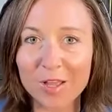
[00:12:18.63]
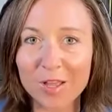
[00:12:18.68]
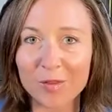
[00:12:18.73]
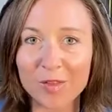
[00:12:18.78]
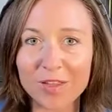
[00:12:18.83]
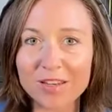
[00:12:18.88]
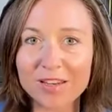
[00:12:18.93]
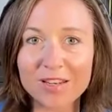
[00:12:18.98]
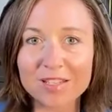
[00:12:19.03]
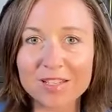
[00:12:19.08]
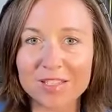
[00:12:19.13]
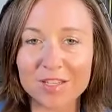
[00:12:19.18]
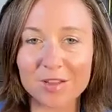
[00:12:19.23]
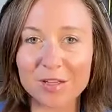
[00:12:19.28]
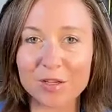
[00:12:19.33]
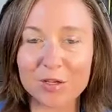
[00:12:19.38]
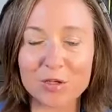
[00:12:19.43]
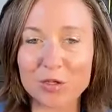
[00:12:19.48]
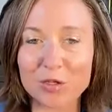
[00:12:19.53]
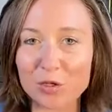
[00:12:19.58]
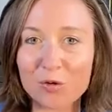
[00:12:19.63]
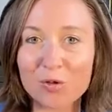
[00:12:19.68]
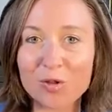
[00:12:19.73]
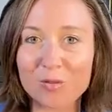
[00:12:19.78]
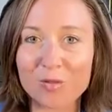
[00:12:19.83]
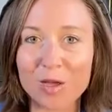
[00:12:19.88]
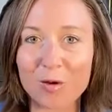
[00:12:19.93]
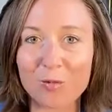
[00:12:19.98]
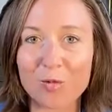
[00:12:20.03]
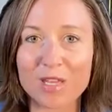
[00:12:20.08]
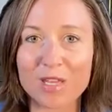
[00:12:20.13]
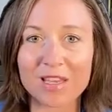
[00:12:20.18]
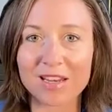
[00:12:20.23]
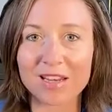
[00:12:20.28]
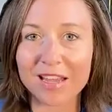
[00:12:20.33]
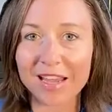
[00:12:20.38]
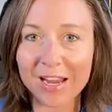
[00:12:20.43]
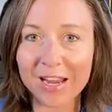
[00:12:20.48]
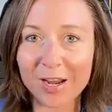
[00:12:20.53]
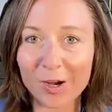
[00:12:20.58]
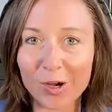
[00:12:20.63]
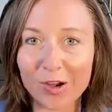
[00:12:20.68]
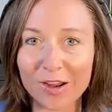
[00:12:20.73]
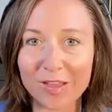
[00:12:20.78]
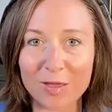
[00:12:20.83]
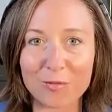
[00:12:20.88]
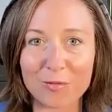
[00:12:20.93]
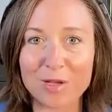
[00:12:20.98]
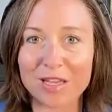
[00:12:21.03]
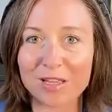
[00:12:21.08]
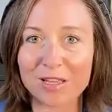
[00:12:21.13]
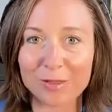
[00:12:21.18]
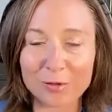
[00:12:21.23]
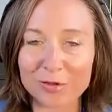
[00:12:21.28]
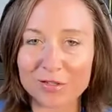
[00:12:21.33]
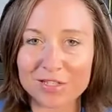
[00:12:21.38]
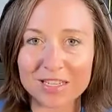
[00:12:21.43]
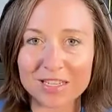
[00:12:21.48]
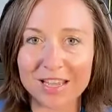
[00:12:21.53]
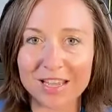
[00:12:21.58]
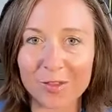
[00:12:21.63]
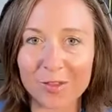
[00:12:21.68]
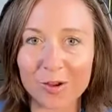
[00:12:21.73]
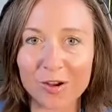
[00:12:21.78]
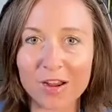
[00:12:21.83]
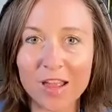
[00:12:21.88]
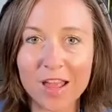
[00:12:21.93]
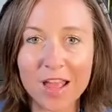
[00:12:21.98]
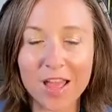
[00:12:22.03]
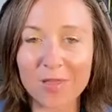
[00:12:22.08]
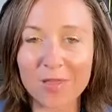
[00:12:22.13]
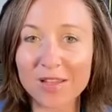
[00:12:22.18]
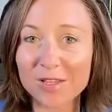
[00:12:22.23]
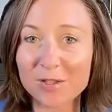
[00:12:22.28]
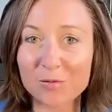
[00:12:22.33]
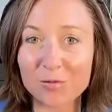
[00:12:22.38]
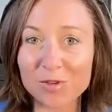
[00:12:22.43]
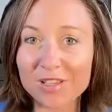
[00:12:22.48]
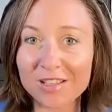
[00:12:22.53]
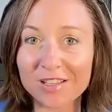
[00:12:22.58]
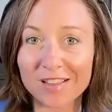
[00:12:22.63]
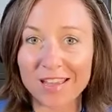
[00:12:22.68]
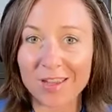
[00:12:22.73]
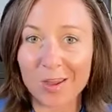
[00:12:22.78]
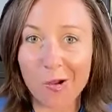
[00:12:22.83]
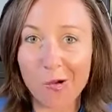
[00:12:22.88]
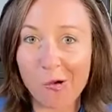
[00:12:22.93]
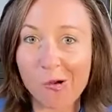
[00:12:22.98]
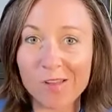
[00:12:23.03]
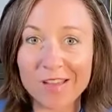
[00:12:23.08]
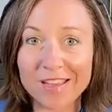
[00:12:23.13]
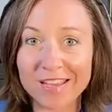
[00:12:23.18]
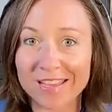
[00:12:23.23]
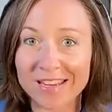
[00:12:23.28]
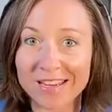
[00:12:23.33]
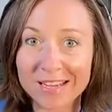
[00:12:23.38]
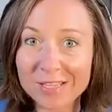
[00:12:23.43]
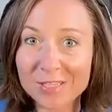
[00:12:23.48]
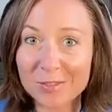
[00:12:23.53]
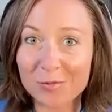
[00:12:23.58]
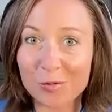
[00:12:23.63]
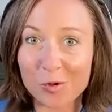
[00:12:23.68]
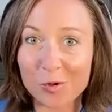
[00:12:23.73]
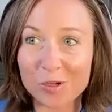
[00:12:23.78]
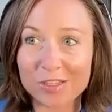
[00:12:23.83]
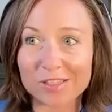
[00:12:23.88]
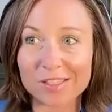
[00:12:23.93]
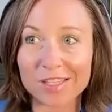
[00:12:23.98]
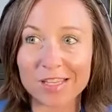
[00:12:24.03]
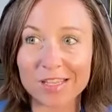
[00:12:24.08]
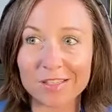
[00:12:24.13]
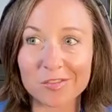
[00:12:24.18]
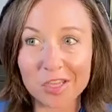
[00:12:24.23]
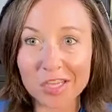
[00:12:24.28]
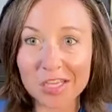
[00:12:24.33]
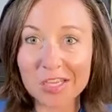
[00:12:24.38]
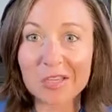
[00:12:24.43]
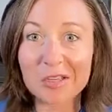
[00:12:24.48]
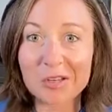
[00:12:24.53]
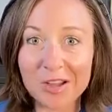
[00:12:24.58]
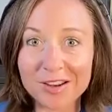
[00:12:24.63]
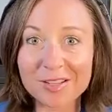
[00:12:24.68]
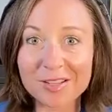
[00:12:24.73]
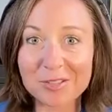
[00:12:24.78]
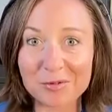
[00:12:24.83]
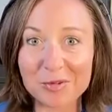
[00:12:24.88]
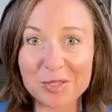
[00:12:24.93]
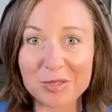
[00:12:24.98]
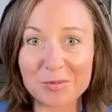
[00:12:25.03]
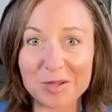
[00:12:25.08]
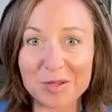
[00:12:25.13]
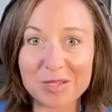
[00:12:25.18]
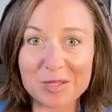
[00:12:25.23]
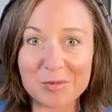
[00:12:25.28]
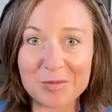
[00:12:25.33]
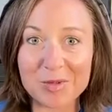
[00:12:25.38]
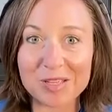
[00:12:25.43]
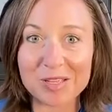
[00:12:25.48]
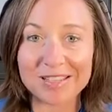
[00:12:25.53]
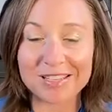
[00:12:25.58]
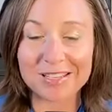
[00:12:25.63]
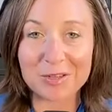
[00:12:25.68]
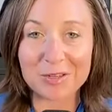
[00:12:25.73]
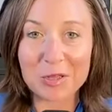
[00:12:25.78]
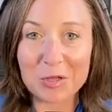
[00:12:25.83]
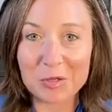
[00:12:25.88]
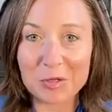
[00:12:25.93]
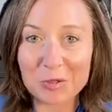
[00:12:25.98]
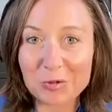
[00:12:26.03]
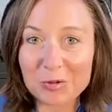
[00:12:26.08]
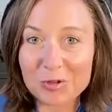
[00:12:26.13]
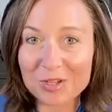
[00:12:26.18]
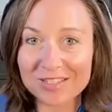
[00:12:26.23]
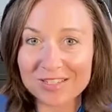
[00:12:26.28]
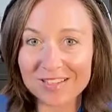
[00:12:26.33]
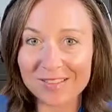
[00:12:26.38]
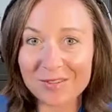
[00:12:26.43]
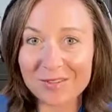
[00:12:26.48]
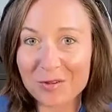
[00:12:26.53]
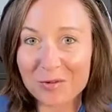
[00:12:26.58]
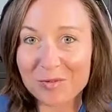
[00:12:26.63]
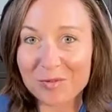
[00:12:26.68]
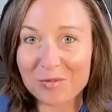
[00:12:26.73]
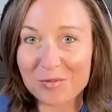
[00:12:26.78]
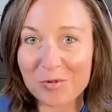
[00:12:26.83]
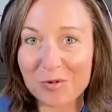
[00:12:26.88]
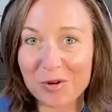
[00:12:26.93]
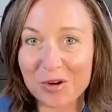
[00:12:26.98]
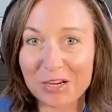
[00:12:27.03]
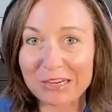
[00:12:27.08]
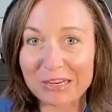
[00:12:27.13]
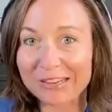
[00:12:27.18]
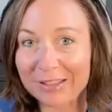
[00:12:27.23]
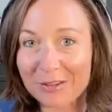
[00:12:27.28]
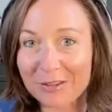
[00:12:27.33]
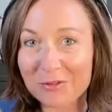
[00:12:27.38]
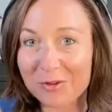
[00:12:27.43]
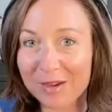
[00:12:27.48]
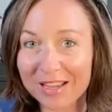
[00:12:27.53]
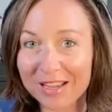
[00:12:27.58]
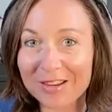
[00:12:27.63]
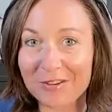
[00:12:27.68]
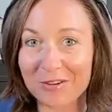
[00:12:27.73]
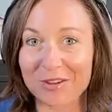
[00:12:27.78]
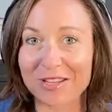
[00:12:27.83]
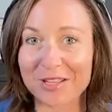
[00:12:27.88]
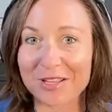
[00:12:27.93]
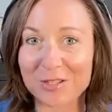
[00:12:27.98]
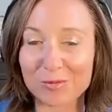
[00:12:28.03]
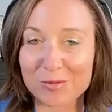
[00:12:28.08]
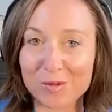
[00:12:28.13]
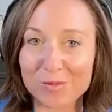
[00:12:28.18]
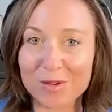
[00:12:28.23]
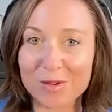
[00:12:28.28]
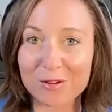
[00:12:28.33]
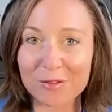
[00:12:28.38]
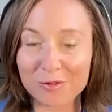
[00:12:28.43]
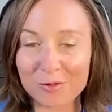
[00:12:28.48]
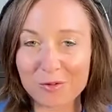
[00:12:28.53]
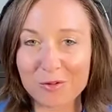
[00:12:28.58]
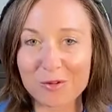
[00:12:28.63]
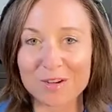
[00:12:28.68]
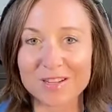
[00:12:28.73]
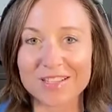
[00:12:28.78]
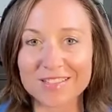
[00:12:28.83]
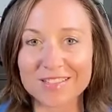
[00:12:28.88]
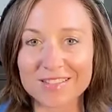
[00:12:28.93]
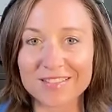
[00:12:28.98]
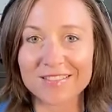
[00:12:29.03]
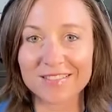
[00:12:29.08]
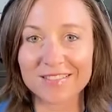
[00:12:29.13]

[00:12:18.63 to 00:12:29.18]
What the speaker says: They need us to like show them that we can care and that we can learn together. And that's really like all I can ask for is like take it on as a responsibility. Do just a little bit more. You and your kids will be better for it.